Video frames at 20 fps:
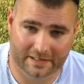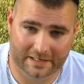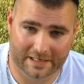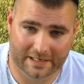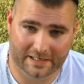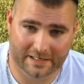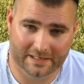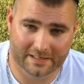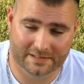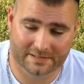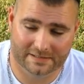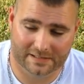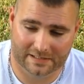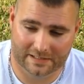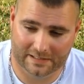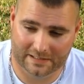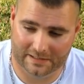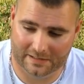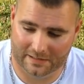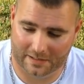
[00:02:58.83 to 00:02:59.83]

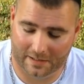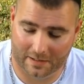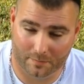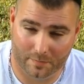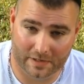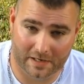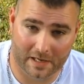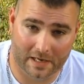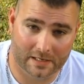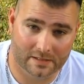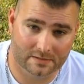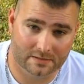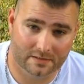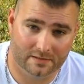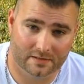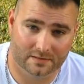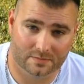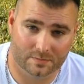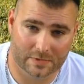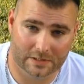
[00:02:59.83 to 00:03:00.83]
EDC uh, bonanza
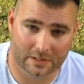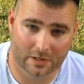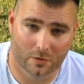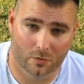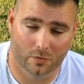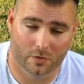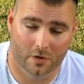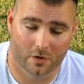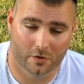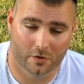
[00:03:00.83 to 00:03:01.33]
that's been going